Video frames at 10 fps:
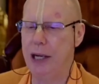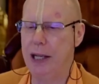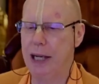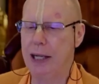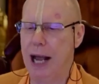
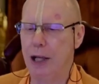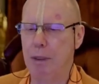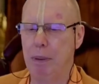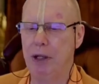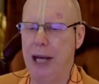in the class
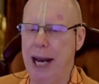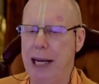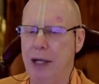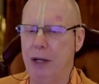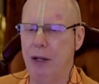
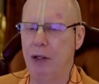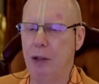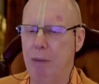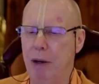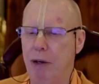pertaining to the
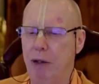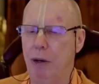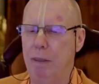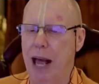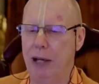
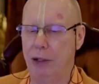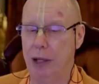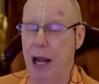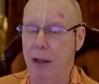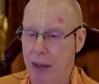spiritual
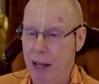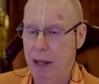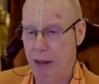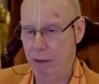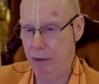master.
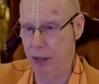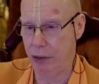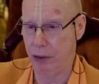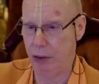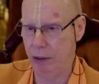
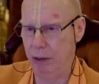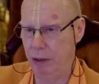This